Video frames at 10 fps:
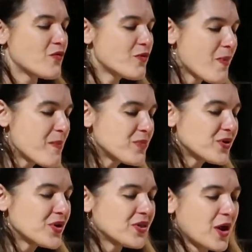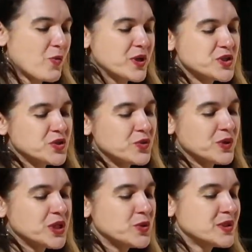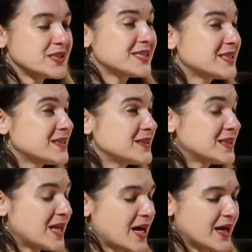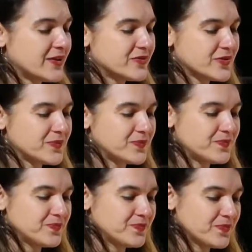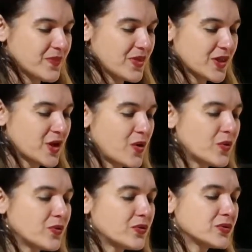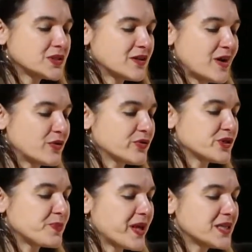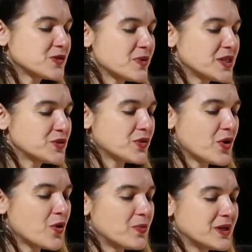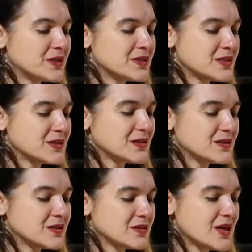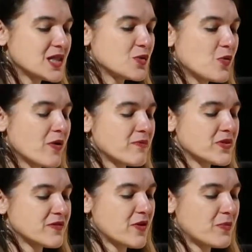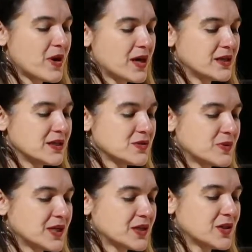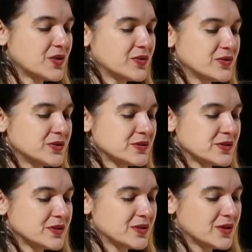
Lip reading: Remember that winter when you were still alive? The cold of outer space when the door opened, and the warmth of our bodies when it closed.